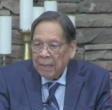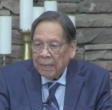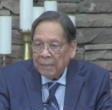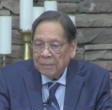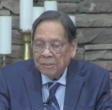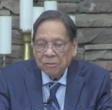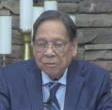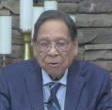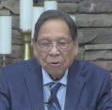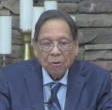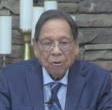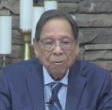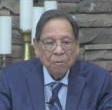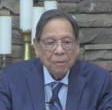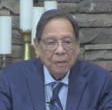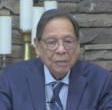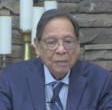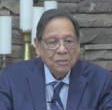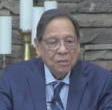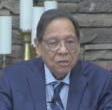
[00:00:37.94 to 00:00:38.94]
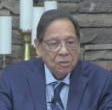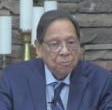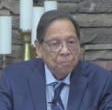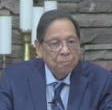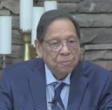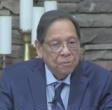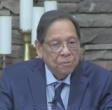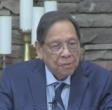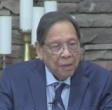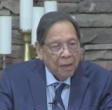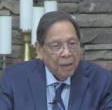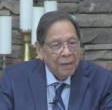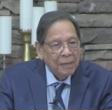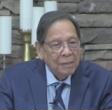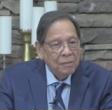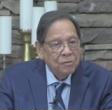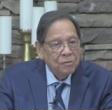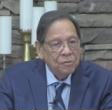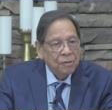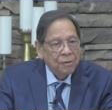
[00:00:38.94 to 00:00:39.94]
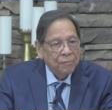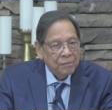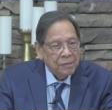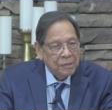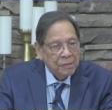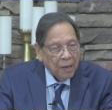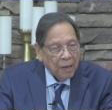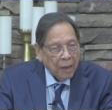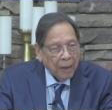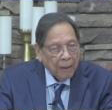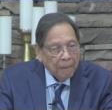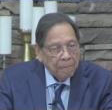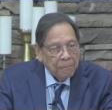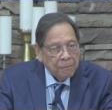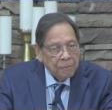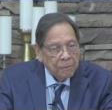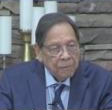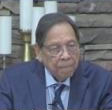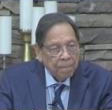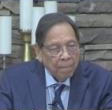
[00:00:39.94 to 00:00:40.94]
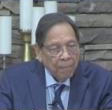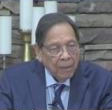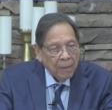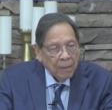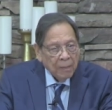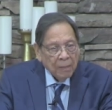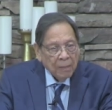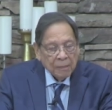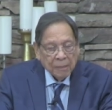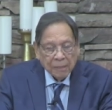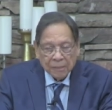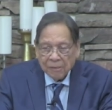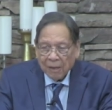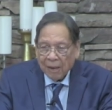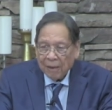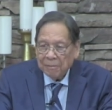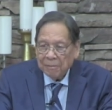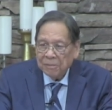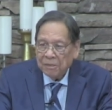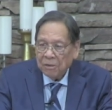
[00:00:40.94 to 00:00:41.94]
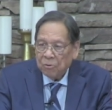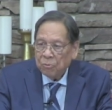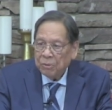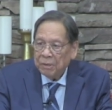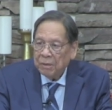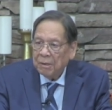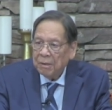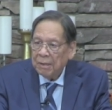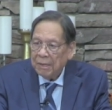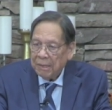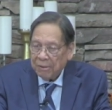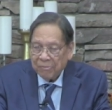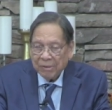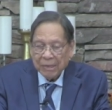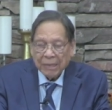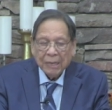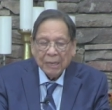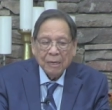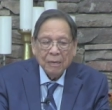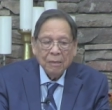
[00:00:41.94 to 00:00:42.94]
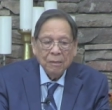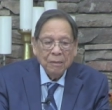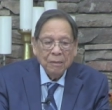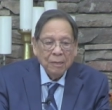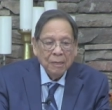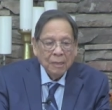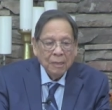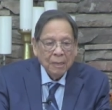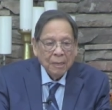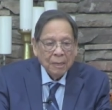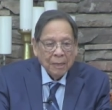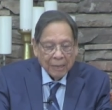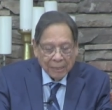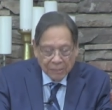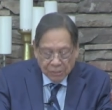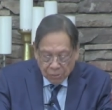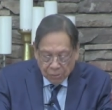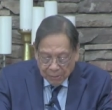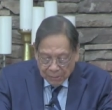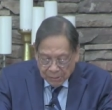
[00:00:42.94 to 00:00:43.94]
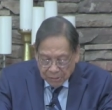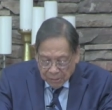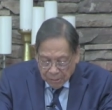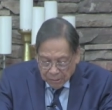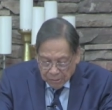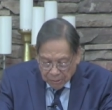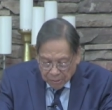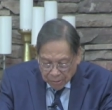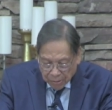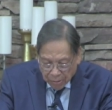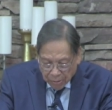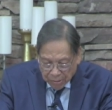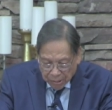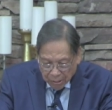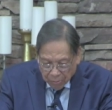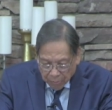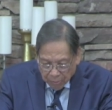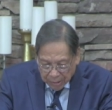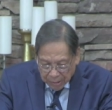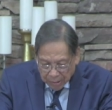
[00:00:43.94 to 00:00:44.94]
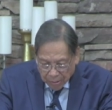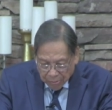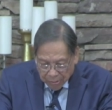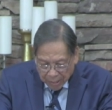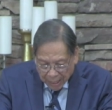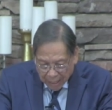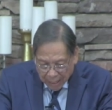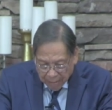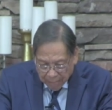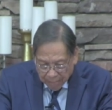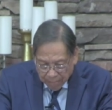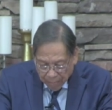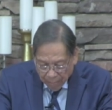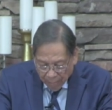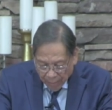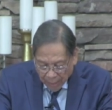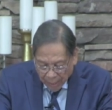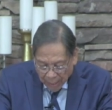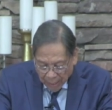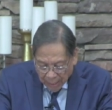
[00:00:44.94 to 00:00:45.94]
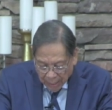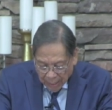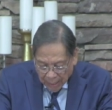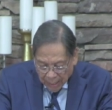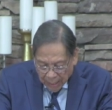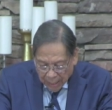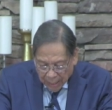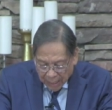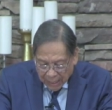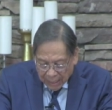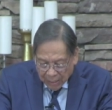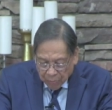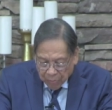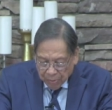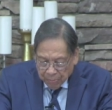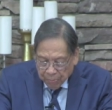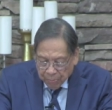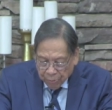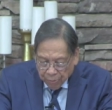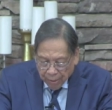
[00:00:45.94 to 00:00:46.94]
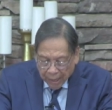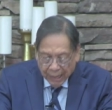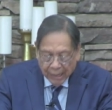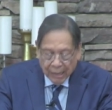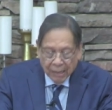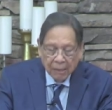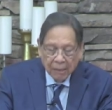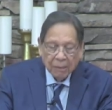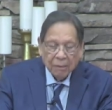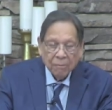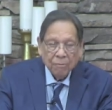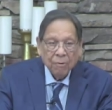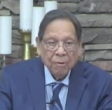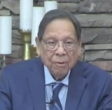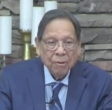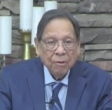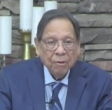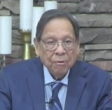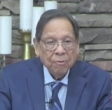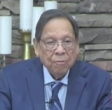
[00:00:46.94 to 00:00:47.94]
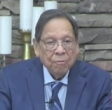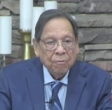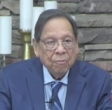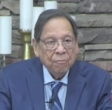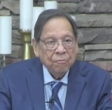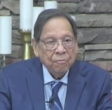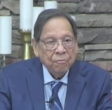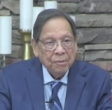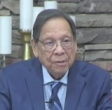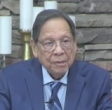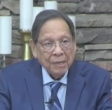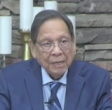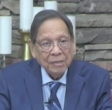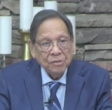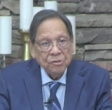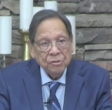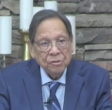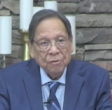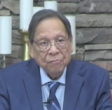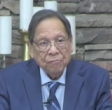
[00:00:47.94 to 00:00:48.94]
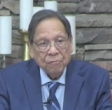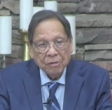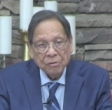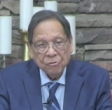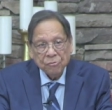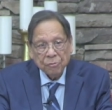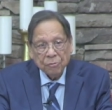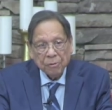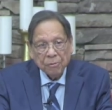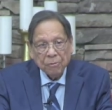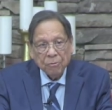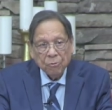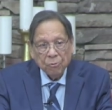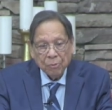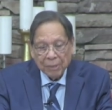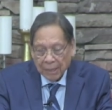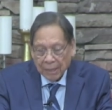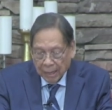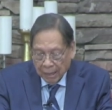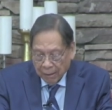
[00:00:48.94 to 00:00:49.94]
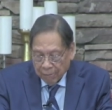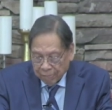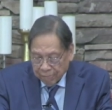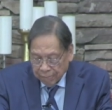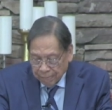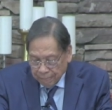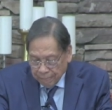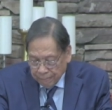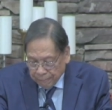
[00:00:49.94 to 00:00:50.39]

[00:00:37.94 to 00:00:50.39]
And so it's just signs of the times, the times that we are living in. And so it's good to know that we know that and that we pray for the nation of Israel, who we love.